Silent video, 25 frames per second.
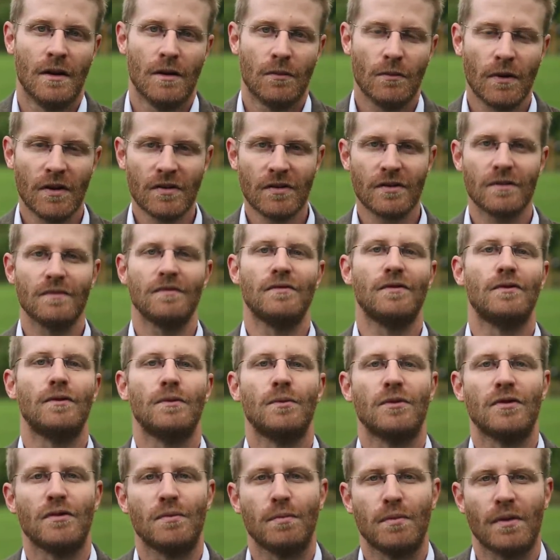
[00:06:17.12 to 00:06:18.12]
Resident
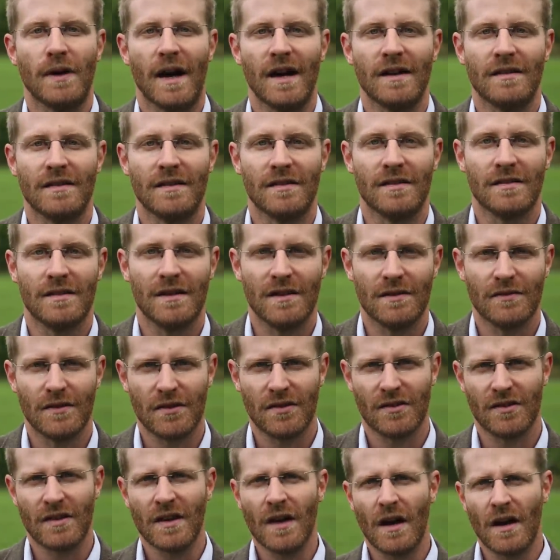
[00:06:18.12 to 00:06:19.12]
forms of practice give
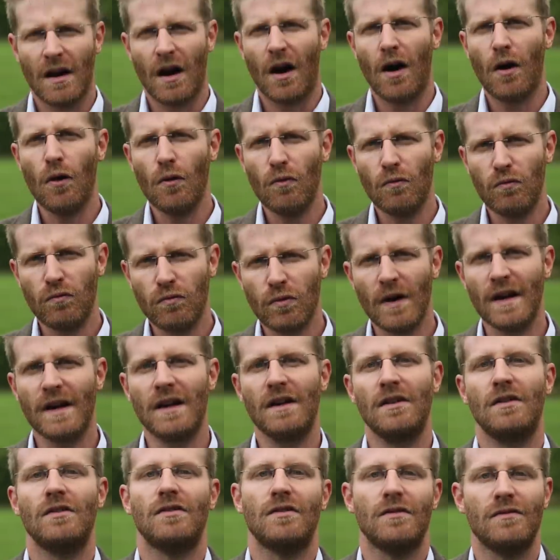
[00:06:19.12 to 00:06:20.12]
us a whole
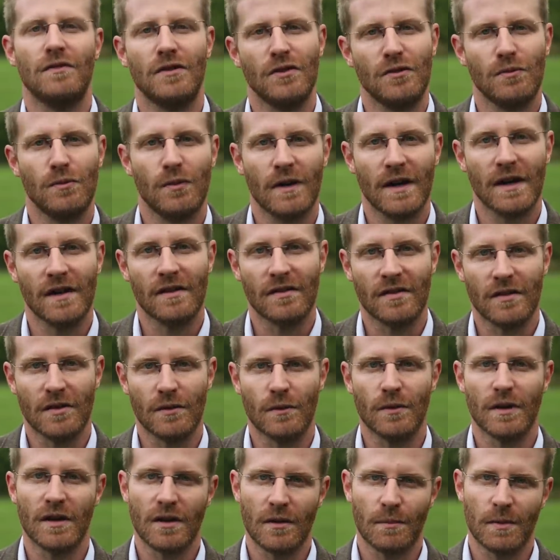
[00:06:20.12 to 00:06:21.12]
range of new ways
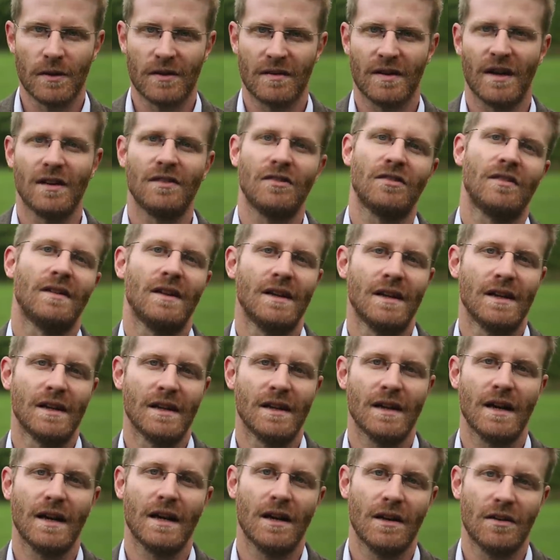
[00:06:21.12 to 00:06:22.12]
that we could potentially
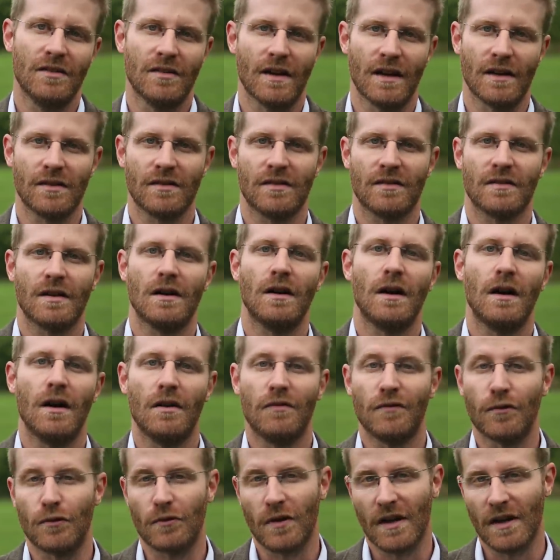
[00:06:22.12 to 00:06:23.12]
engage our
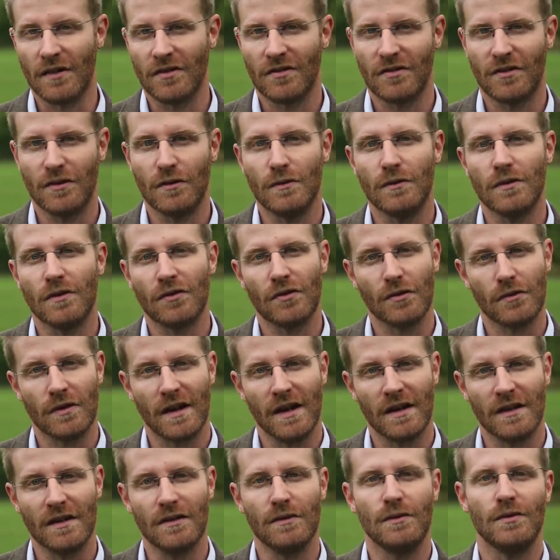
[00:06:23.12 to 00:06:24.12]
staff or our students or
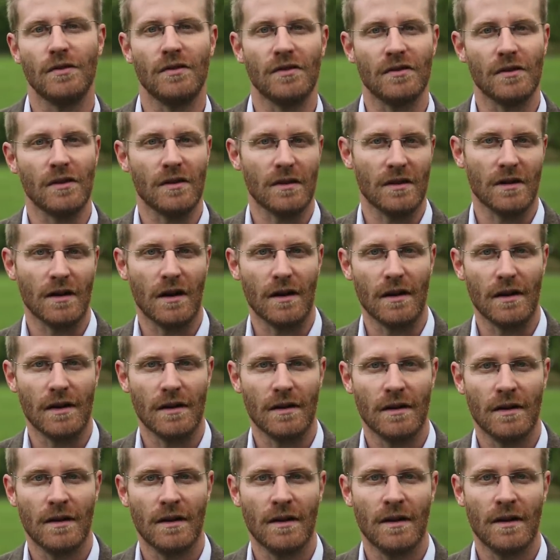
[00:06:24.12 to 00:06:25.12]
our users online.
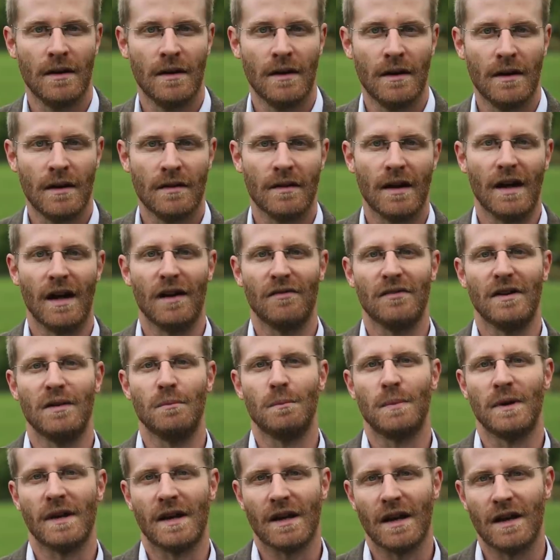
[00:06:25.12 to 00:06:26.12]
They have
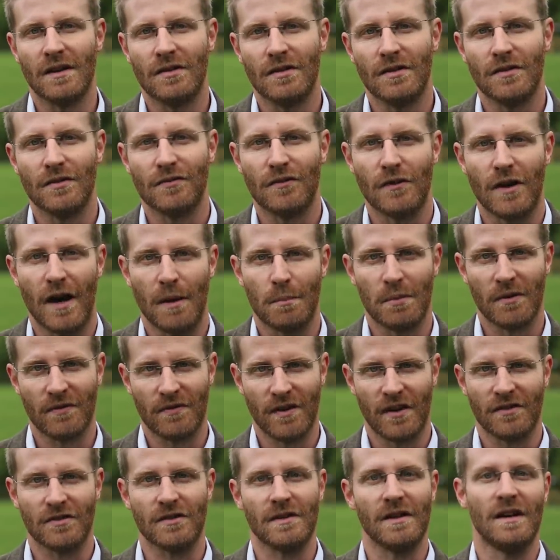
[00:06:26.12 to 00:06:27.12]
implications for our
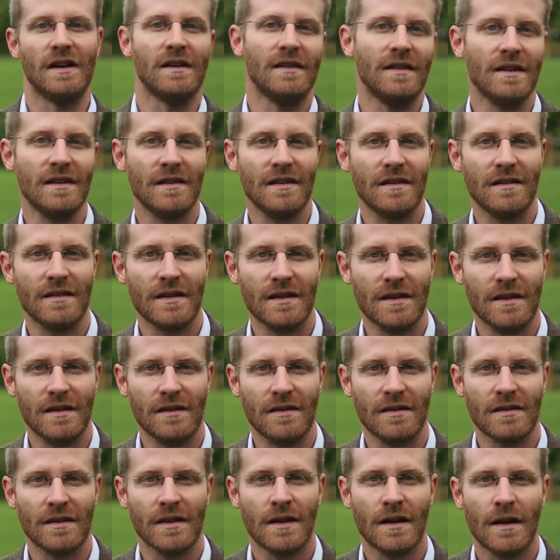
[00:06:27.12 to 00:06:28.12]
professional
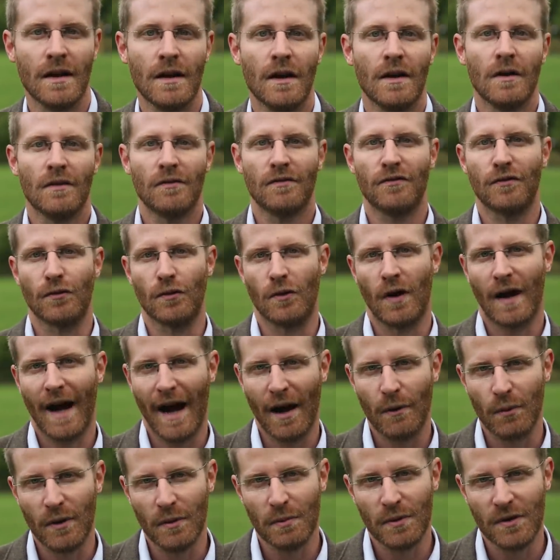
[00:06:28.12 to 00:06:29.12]
identities, for
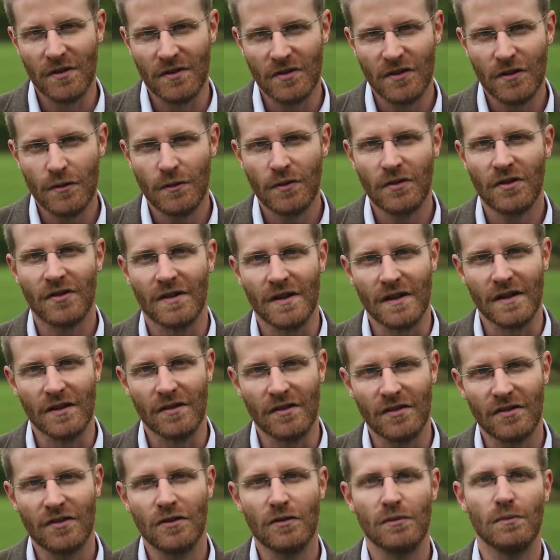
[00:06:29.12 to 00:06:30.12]
how we produce and
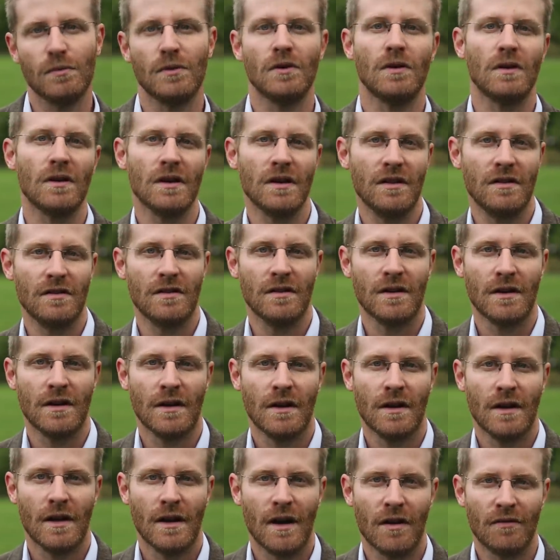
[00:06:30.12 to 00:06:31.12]
consume knowledge,
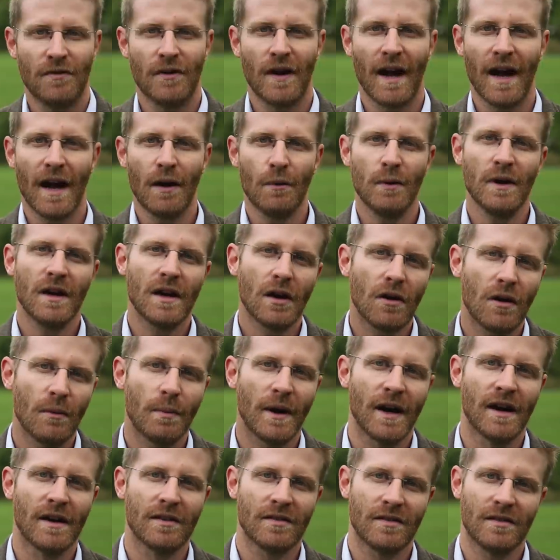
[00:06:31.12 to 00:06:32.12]
and for how we go
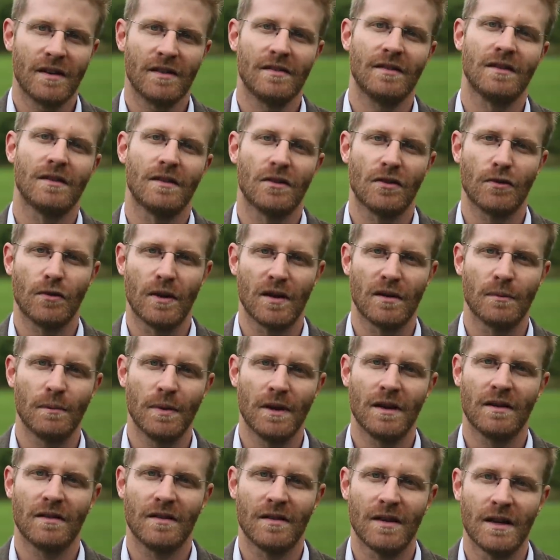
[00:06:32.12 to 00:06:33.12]
about assessing the
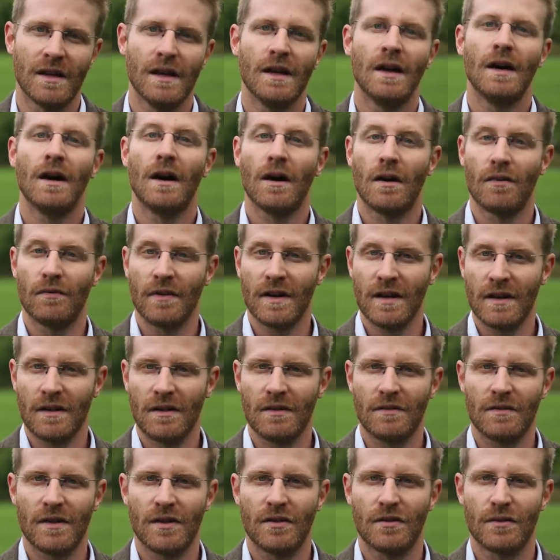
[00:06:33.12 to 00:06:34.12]
credibility of
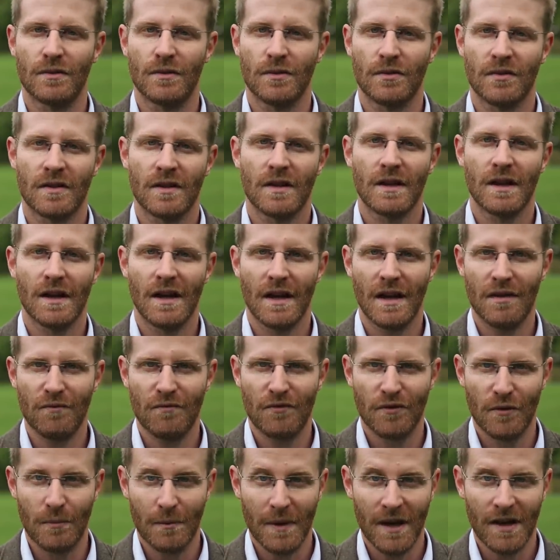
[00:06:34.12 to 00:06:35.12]
individuals,
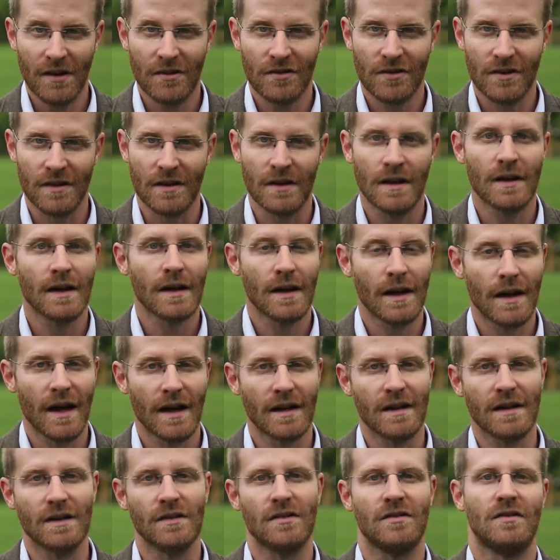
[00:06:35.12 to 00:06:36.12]
information,
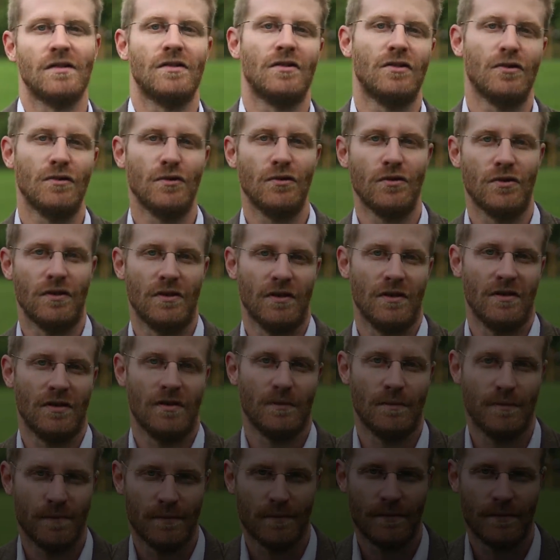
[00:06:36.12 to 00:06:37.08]
and institutions.